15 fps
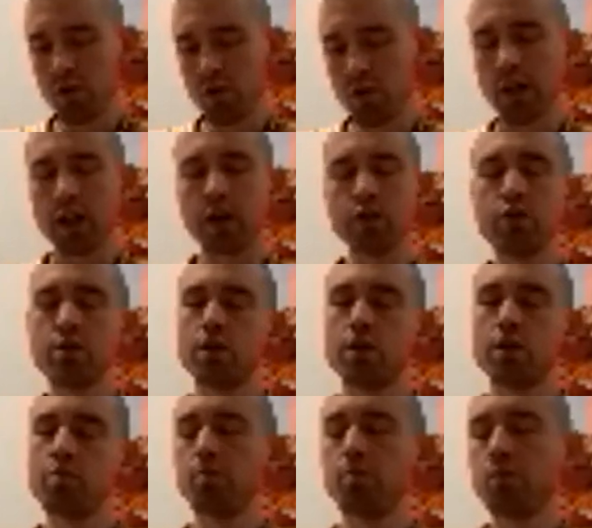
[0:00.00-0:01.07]
So I guess
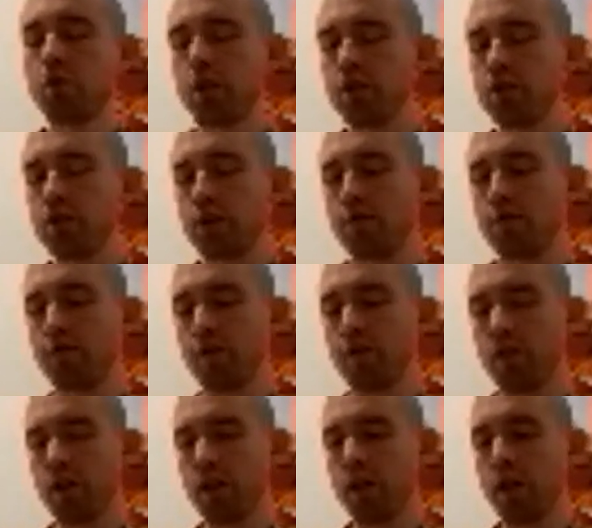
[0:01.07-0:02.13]
the point is,
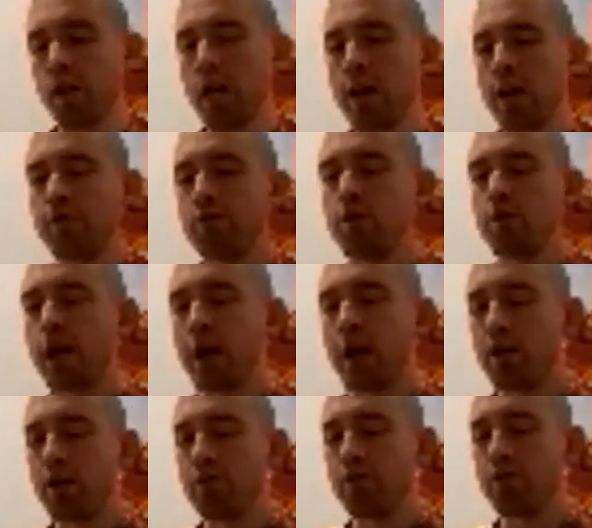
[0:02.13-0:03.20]
if you
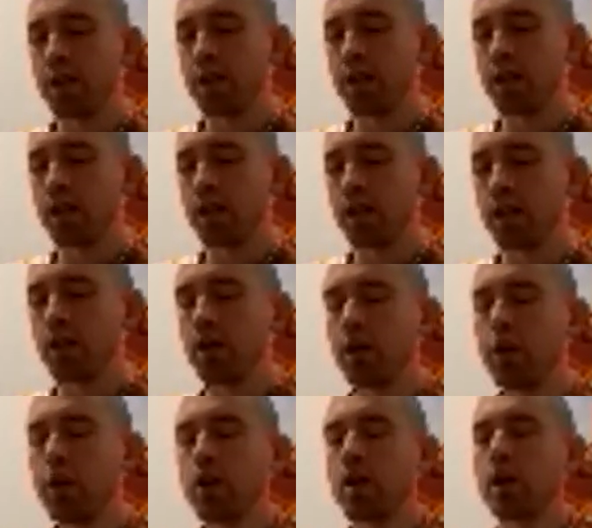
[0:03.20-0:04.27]
have any
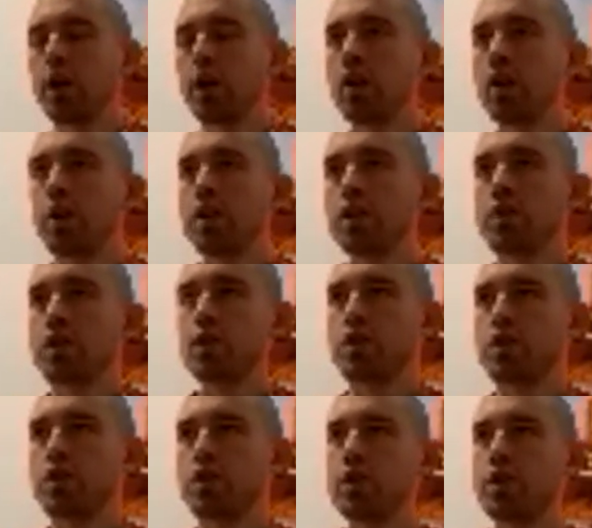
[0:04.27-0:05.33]

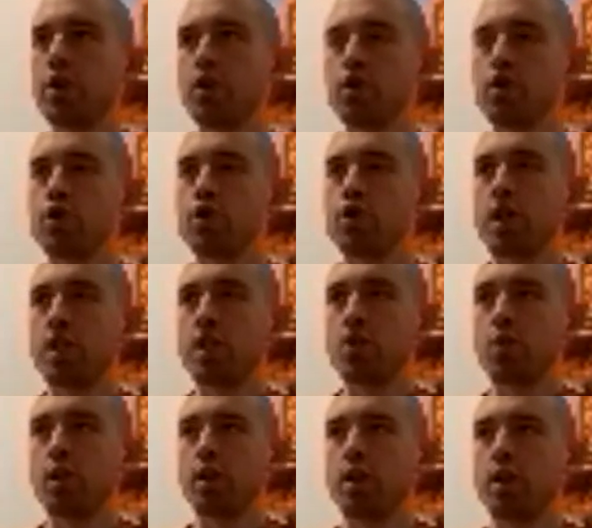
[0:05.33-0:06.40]
sincere or
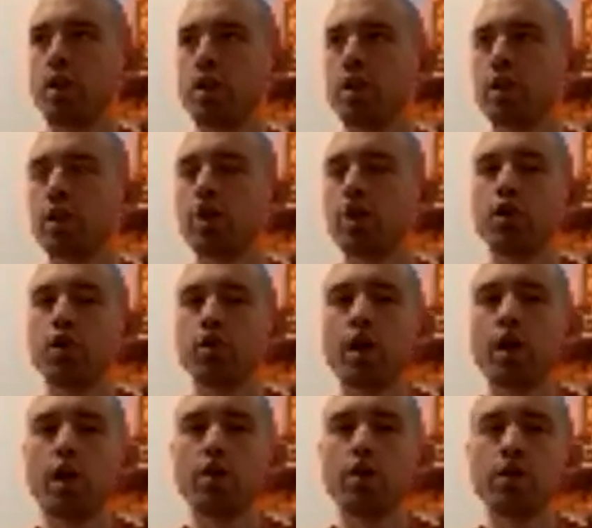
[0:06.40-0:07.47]
genuine
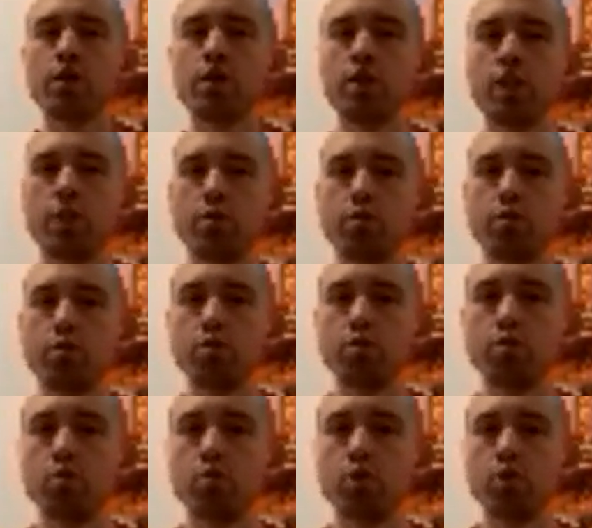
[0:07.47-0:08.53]
curiosity,
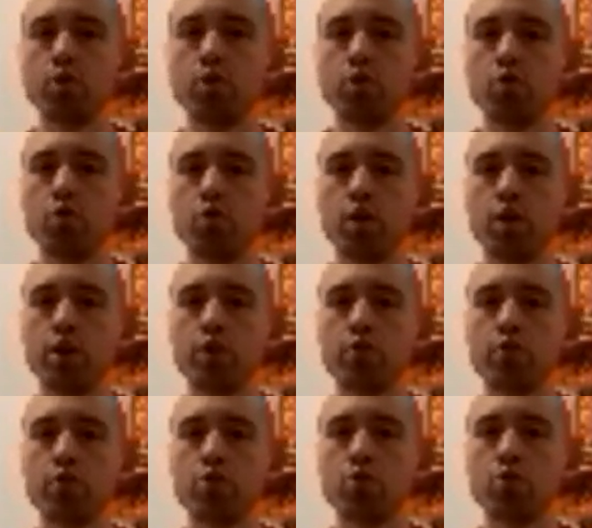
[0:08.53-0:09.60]
right,
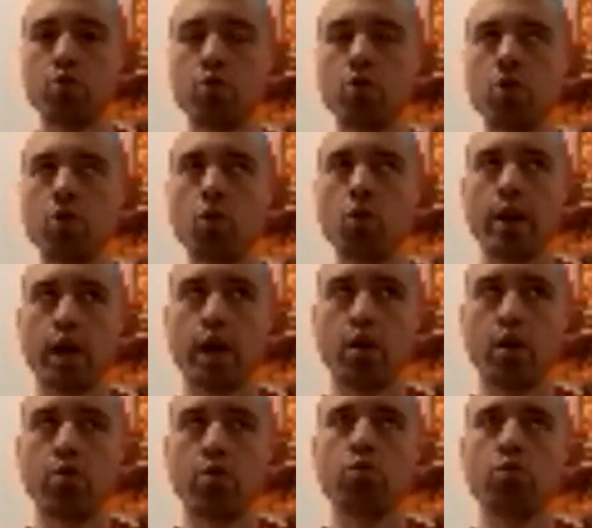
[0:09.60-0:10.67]
to
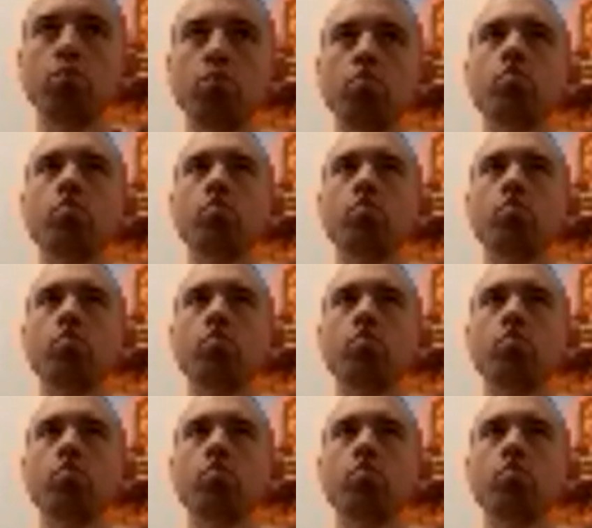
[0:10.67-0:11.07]
awaken,